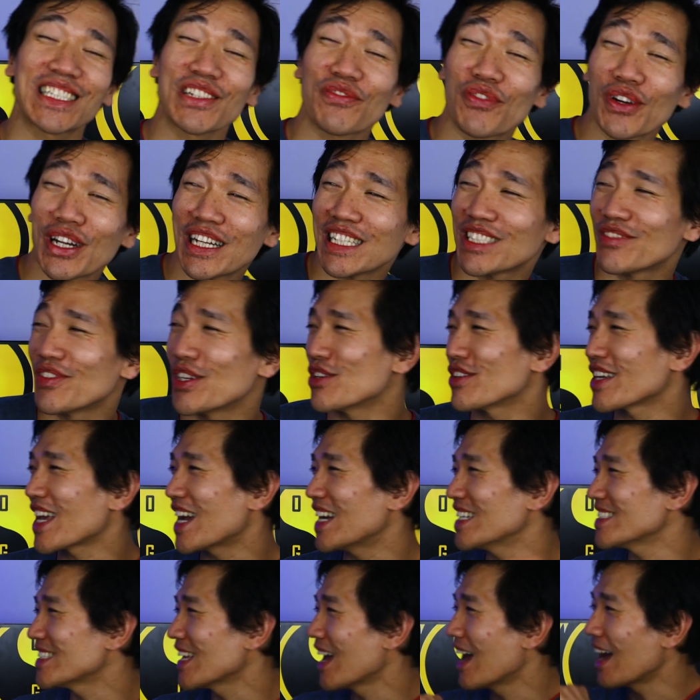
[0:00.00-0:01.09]
That's it for this video,
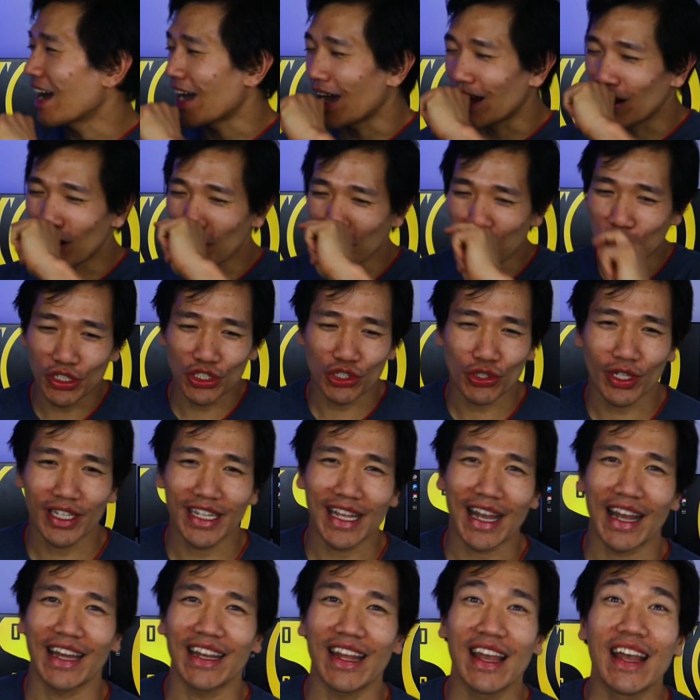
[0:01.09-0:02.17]
guys. I hope you enjoyed
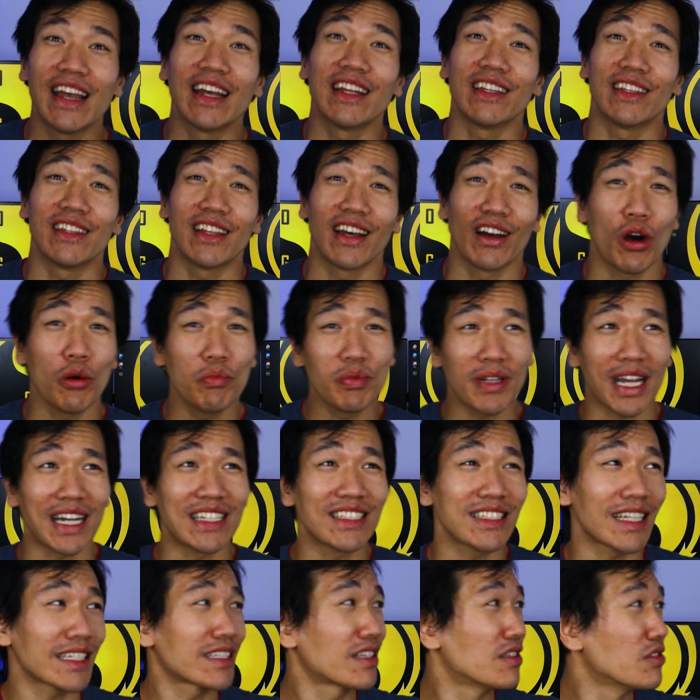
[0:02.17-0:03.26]
that. Hope you
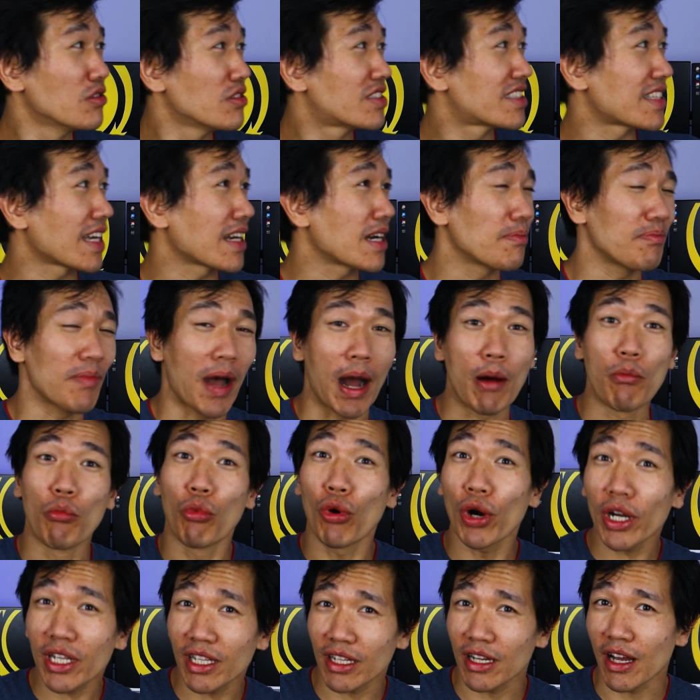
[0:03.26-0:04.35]
guys like the new setup. I'm
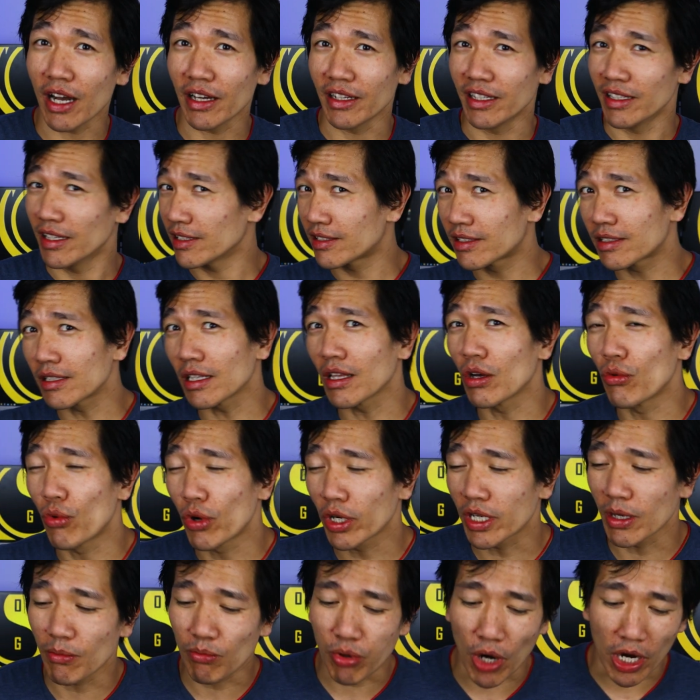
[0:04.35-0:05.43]
working on it. It's still a
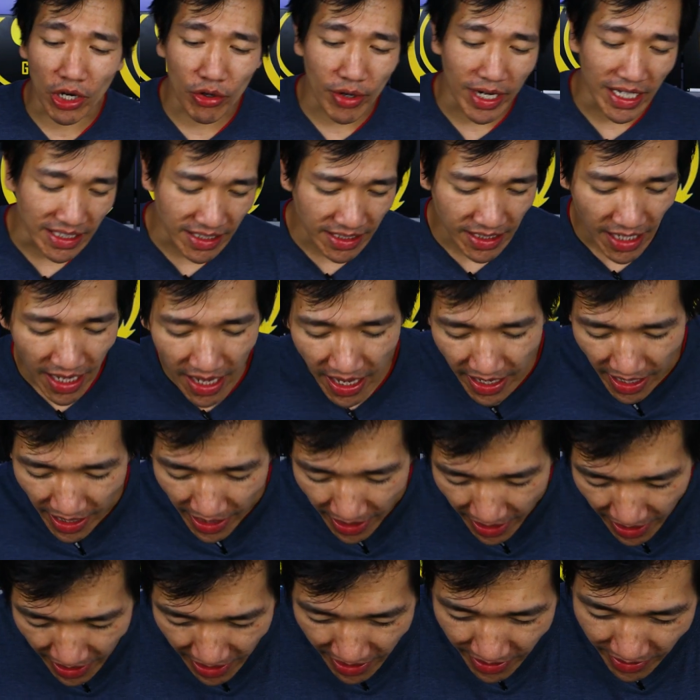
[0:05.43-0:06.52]
work in progress
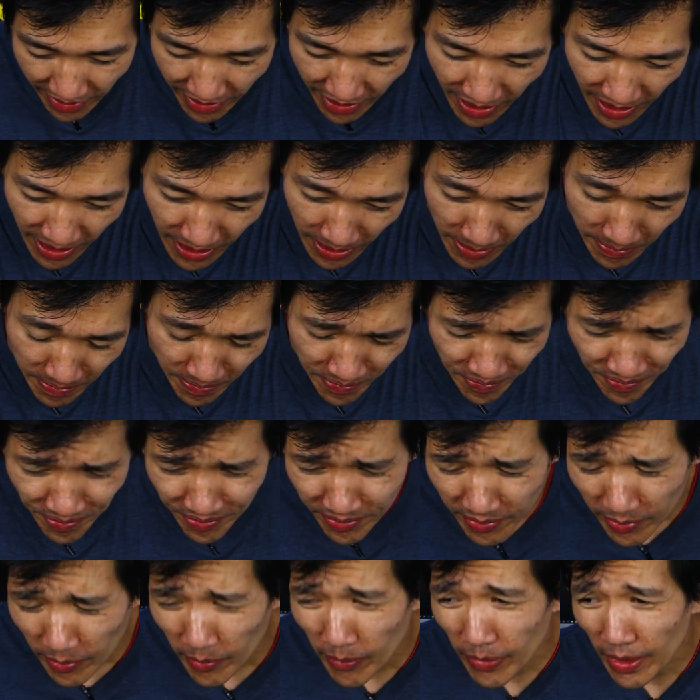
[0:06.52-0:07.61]
and um,
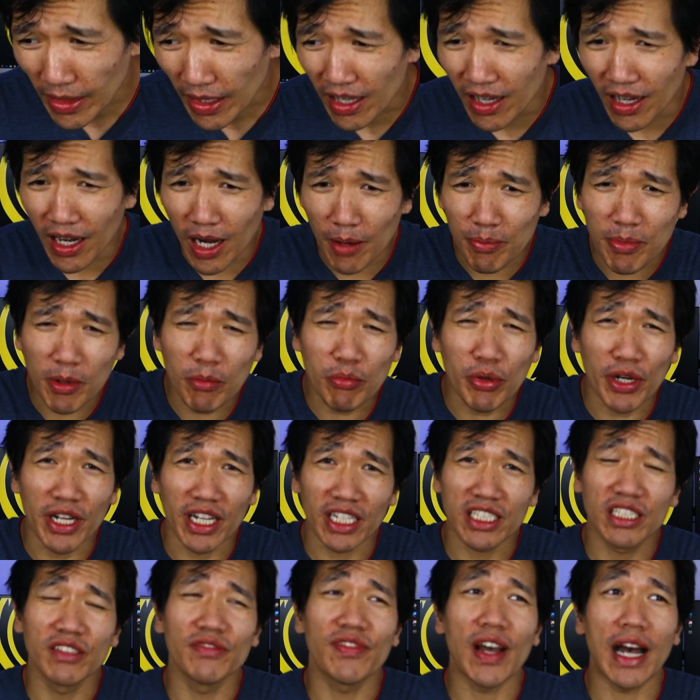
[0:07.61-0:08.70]
up in
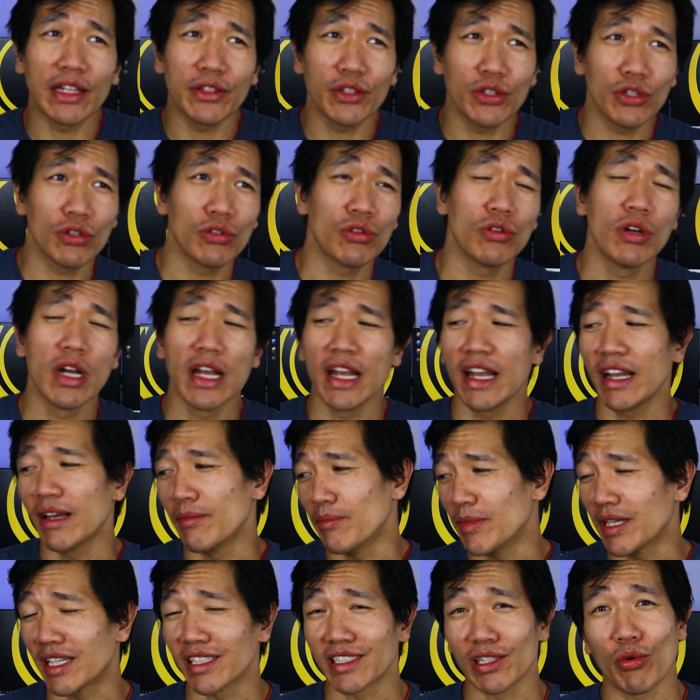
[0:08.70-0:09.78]
production value
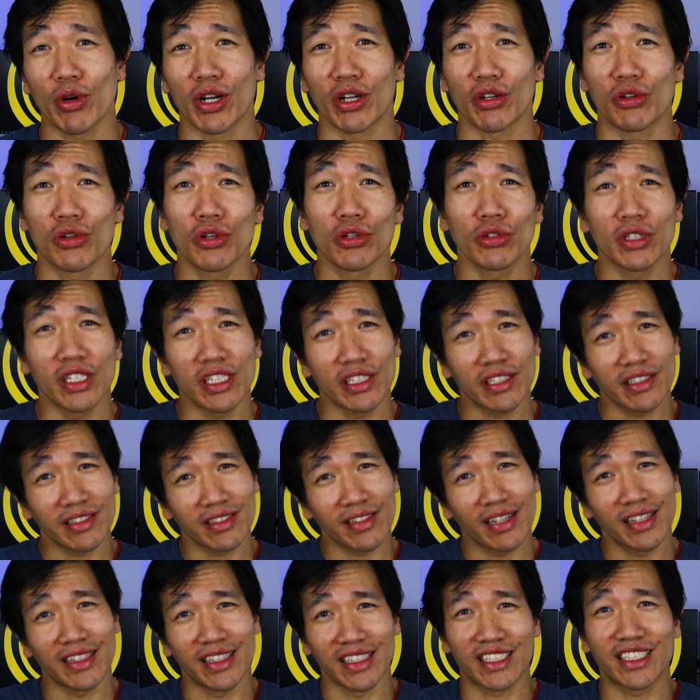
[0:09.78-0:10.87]
because I wanna grow
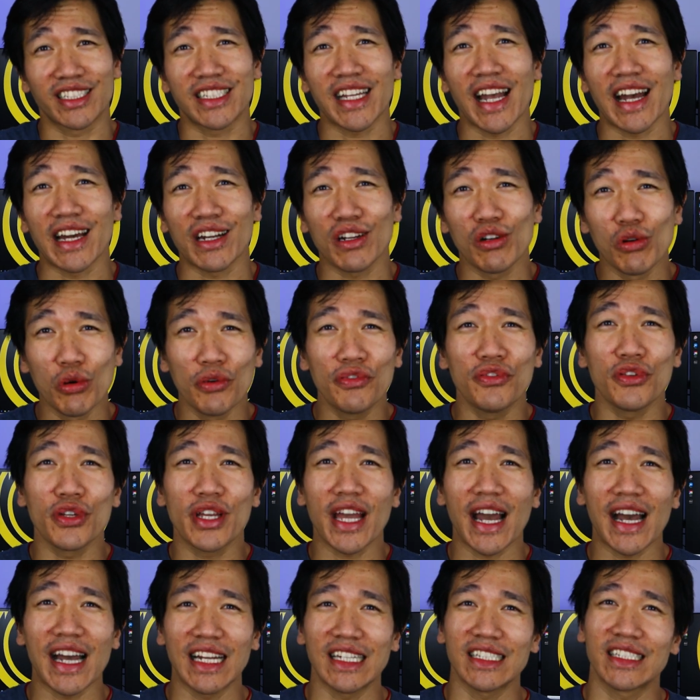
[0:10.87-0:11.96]
this, this channel with you
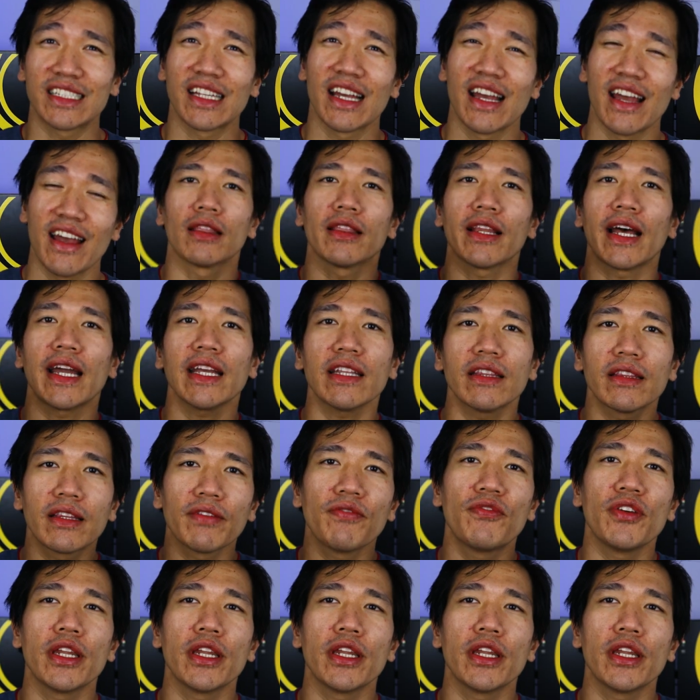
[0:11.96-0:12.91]
guys. Like the